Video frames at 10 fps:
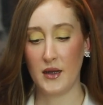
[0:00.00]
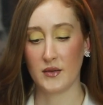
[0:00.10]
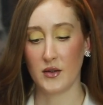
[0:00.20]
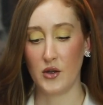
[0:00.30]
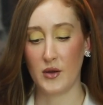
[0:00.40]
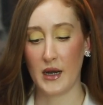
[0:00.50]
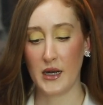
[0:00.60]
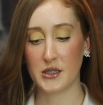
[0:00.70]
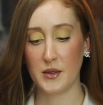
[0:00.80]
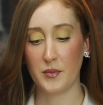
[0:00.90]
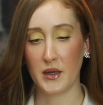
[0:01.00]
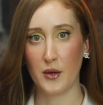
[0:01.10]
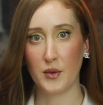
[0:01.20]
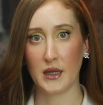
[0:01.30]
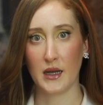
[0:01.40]
so you can actually
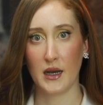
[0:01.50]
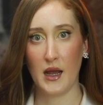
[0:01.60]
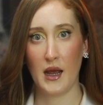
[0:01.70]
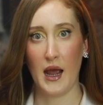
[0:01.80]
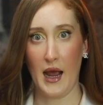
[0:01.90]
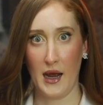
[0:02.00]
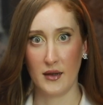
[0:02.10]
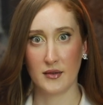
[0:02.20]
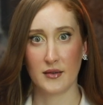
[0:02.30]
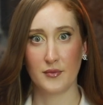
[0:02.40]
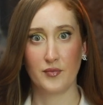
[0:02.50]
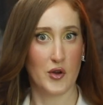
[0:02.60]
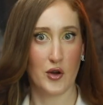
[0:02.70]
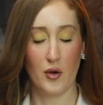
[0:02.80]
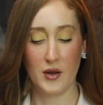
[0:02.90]
play with it as
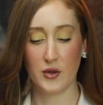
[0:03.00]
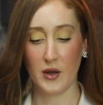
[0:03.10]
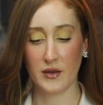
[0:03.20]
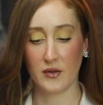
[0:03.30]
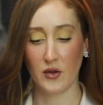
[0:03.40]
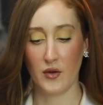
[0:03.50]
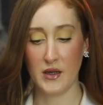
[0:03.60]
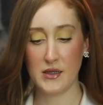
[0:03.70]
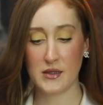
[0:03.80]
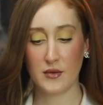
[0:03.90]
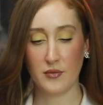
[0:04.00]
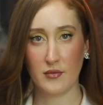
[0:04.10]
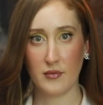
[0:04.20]
you're going throughout the service,